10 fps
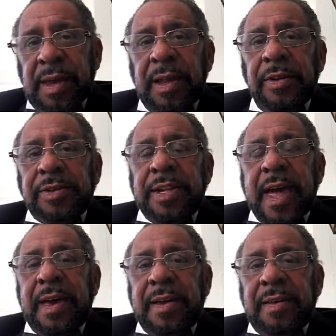It looks
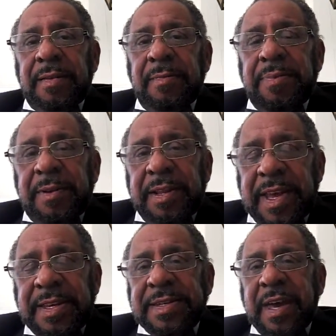like
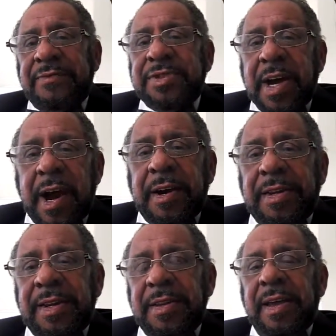police have
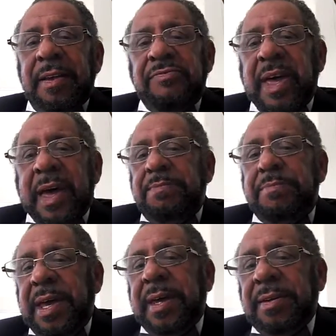targeted that
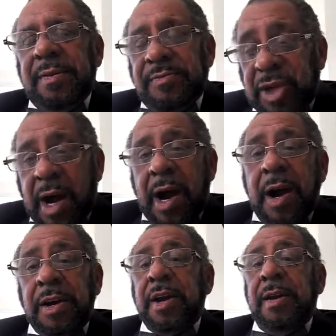big,
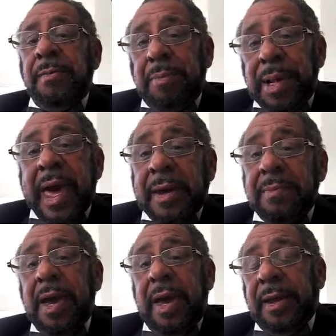dark, black
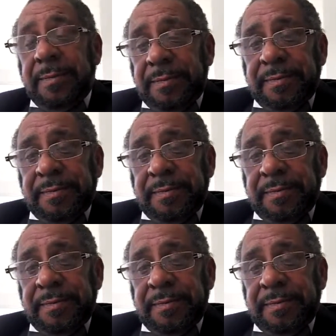man.